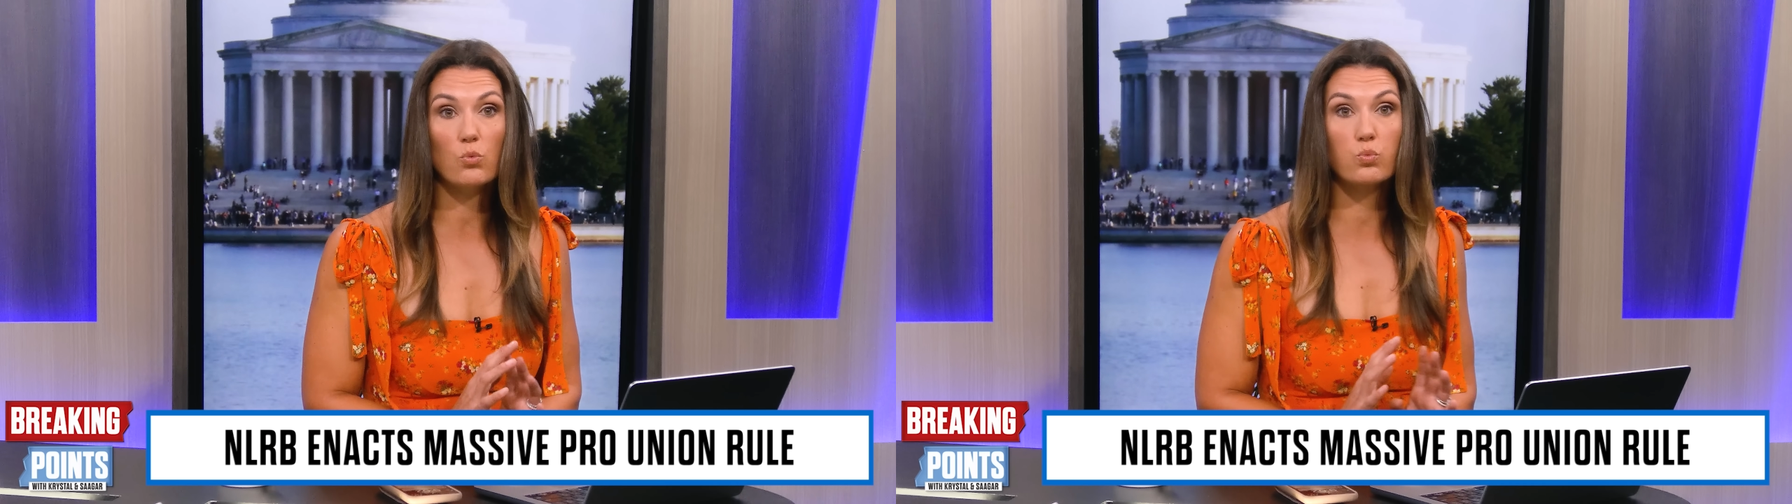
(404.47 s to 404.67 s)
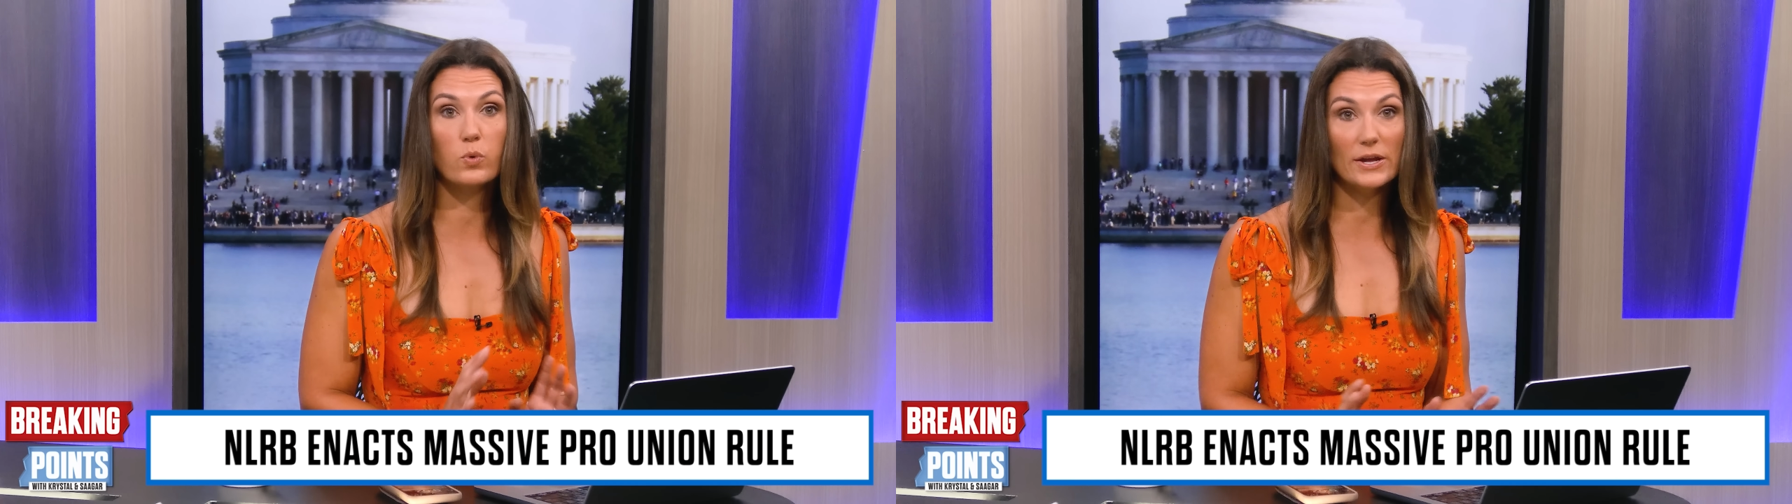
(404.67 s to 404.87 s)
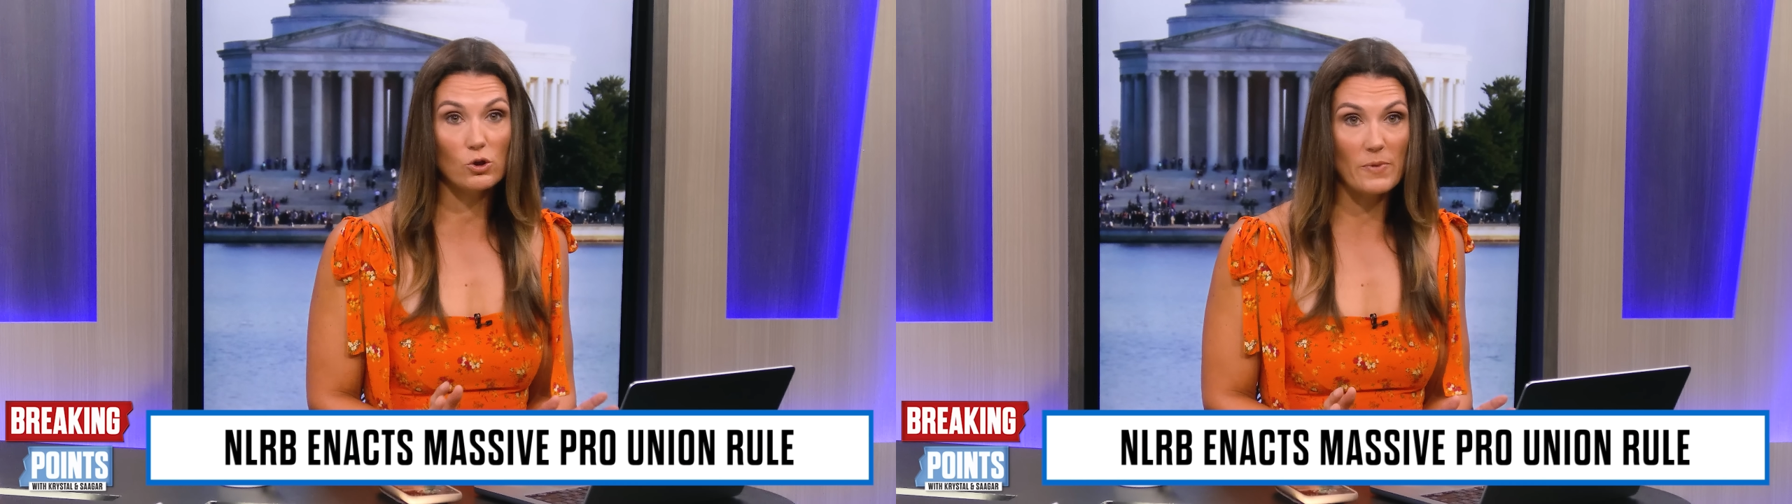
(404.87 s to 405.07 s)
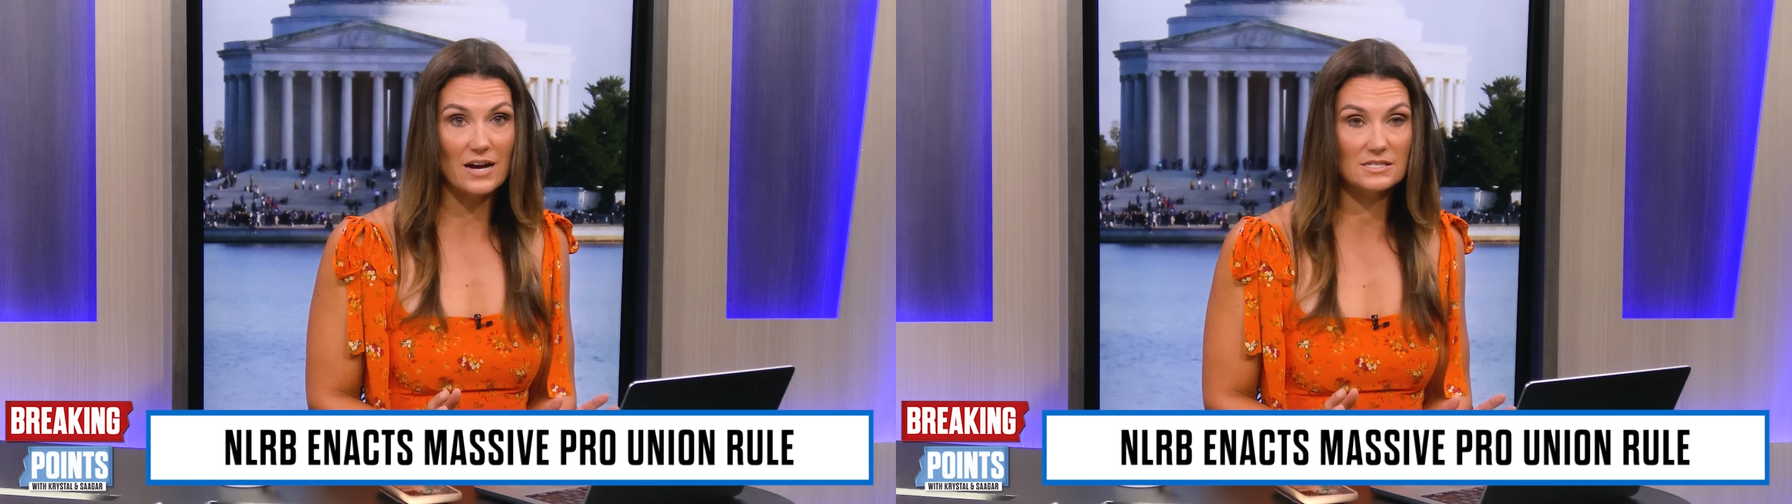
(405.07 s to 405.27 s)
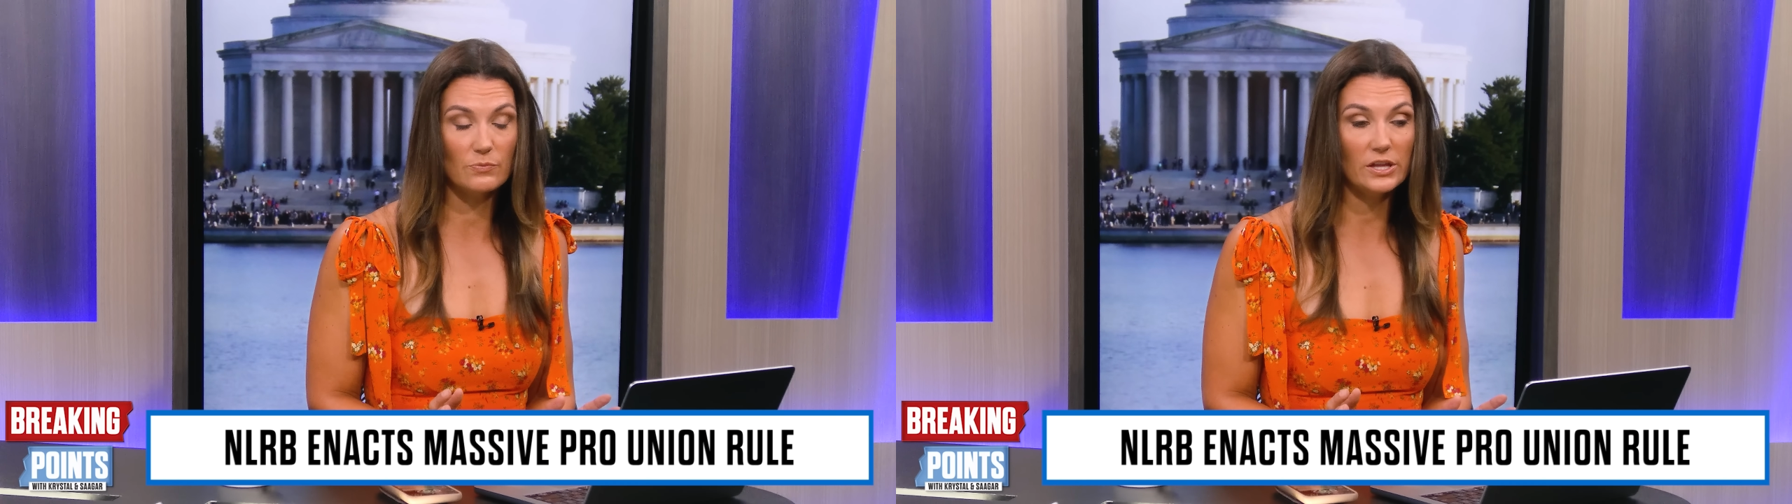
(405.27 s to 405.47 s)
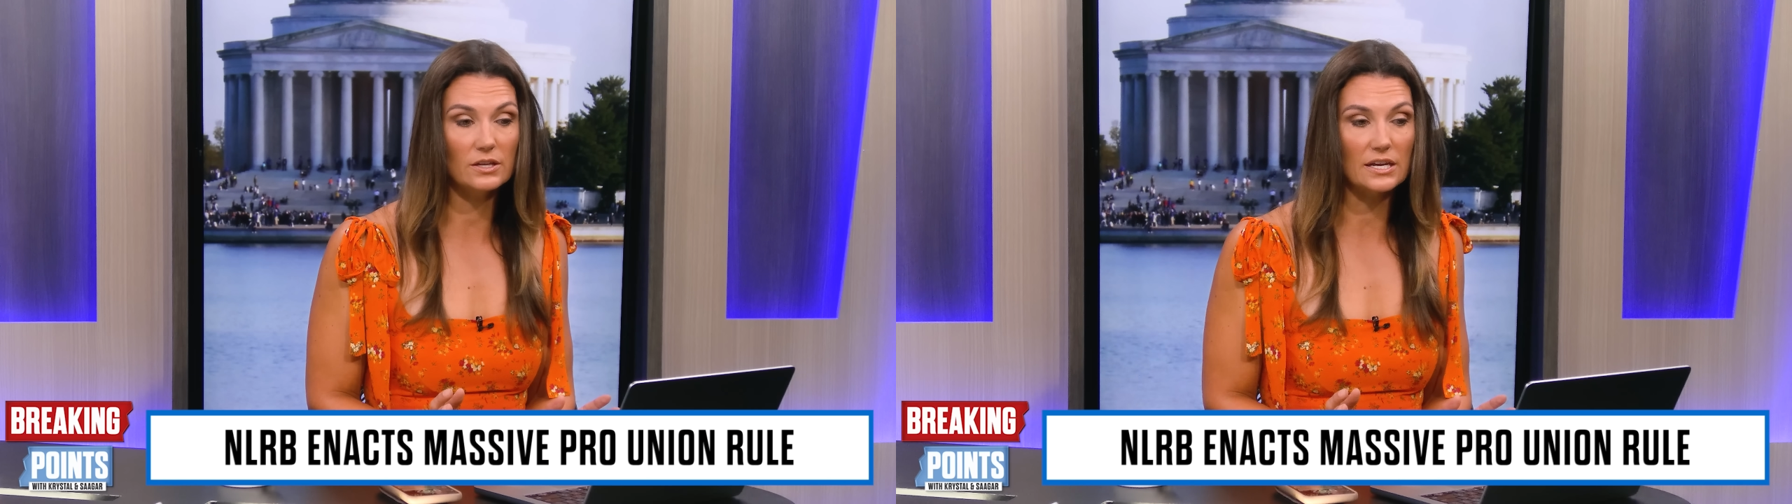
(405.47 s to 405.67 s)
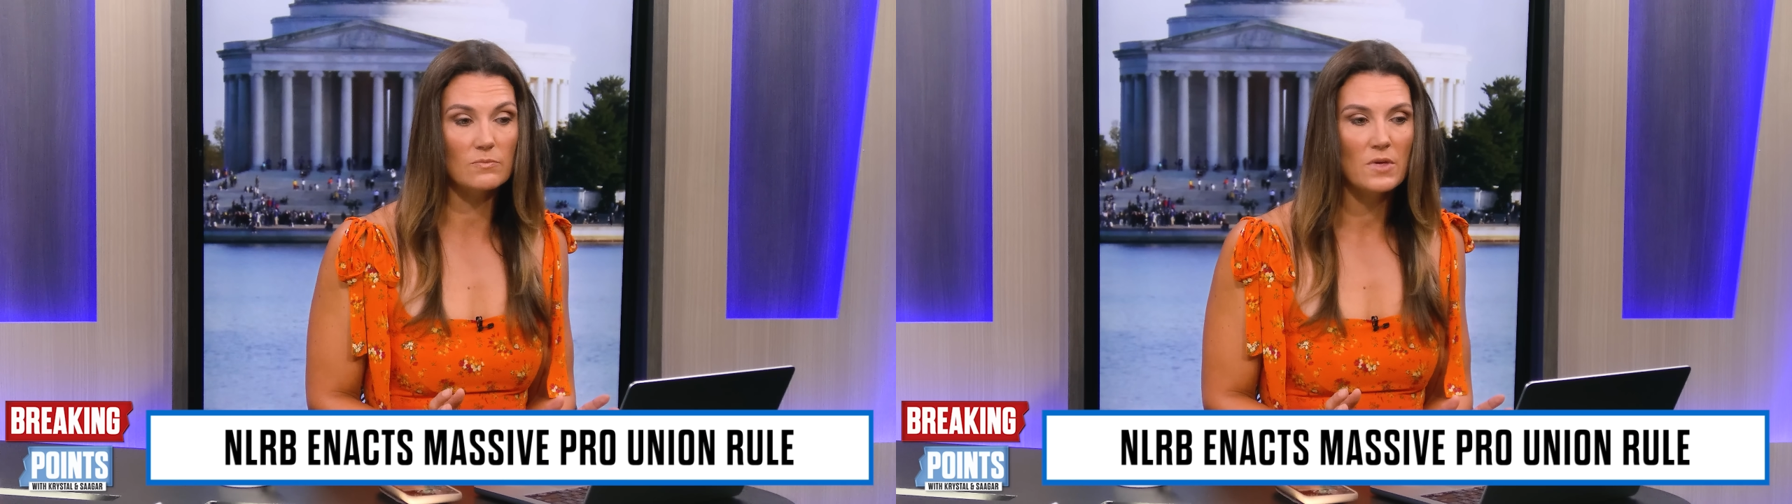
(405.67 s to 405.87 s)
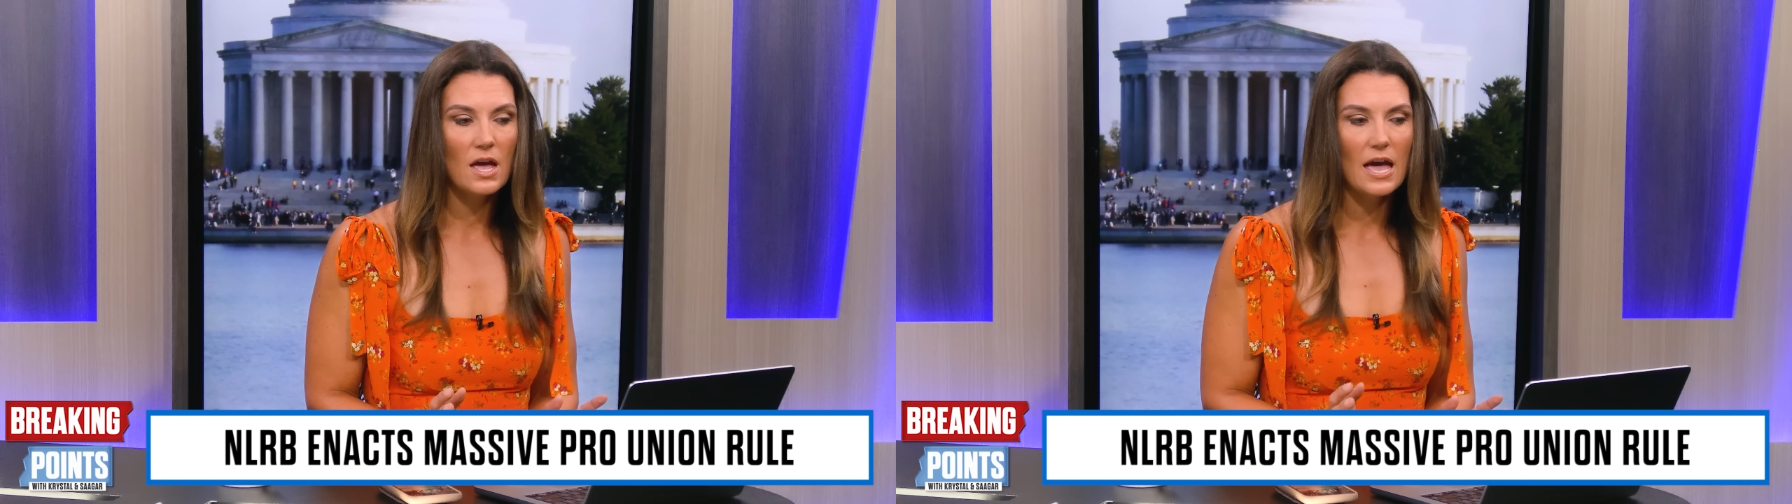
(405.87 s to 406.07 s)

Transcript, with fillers: real possibility.